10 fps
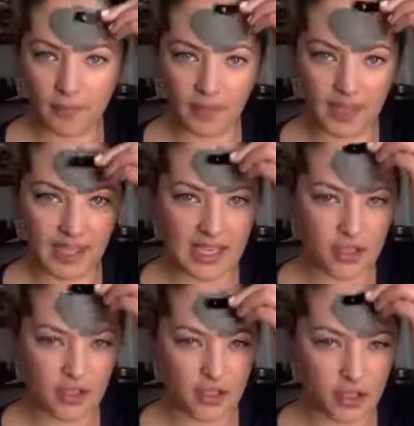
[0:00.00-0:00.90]
like into
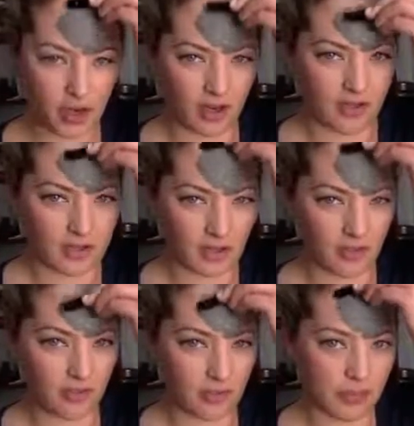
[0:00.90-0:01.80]
the jar itself,
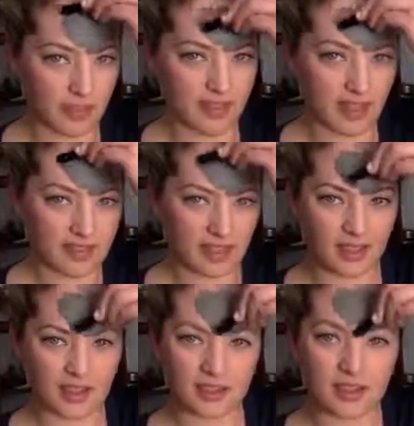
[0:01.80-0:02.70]
because that's gonna
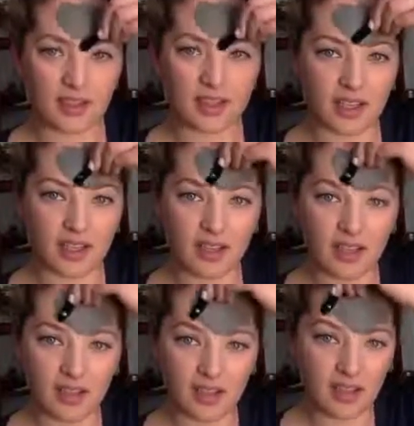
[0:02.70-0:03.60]
start to
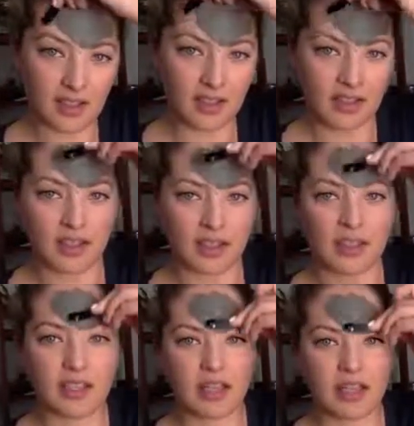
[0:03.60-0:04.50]

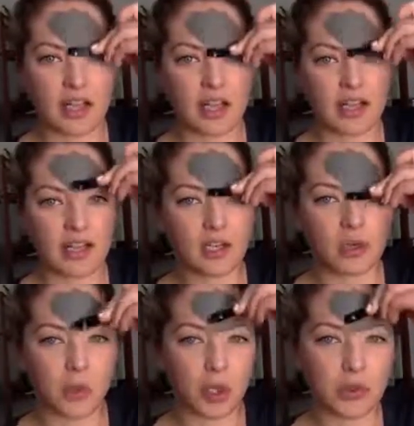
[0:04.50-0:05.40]
get that all a little
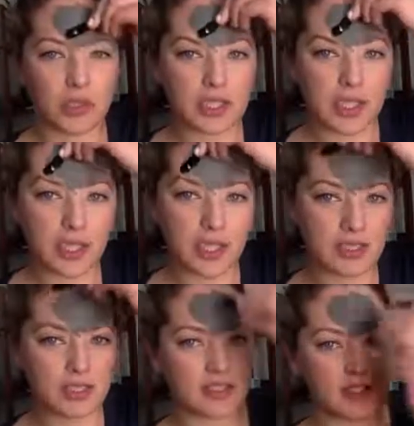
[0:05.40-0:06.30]
gross.
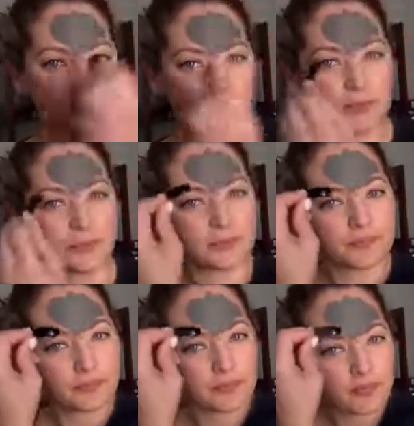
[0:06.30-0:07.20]
So
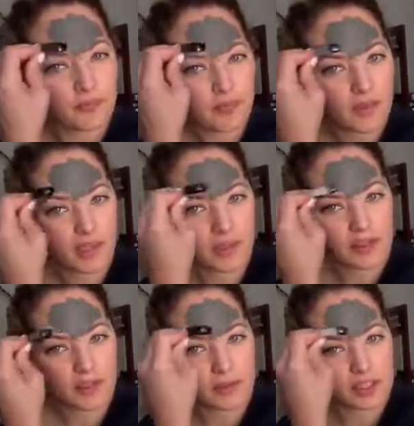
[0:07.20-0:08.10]
you see
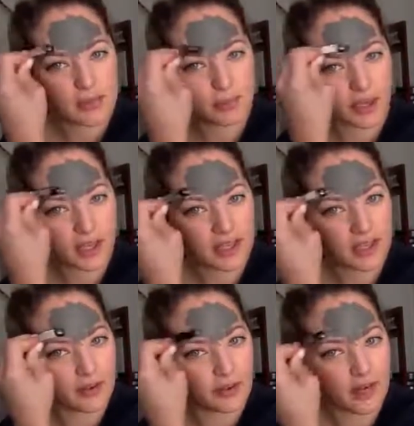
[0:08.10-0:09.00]
I'm just spreading it
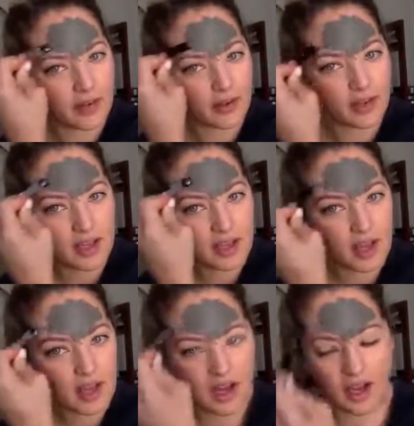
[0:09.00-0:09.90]
around.
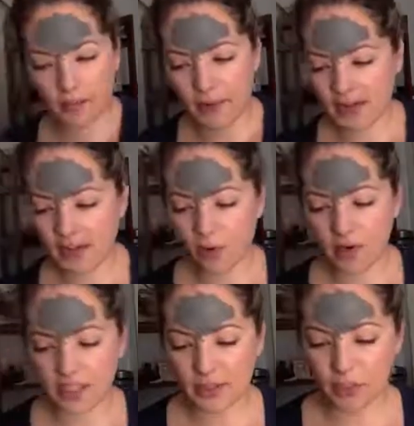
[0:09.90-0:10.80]
I don't want to
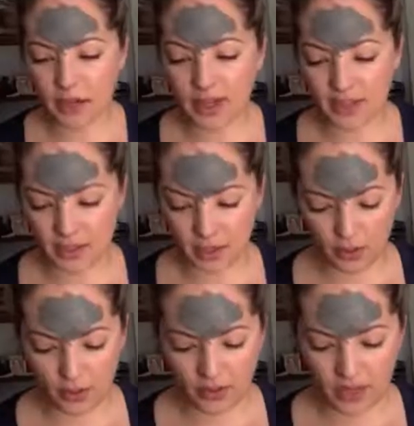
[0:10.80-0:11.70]
spread it too
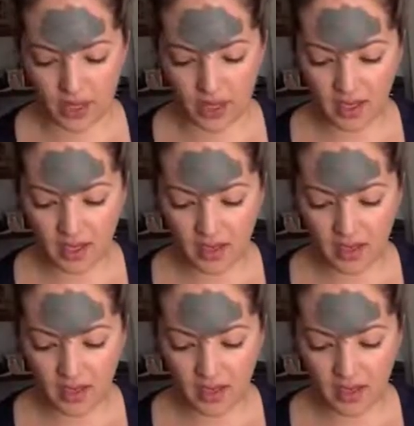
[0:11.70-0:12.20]
thick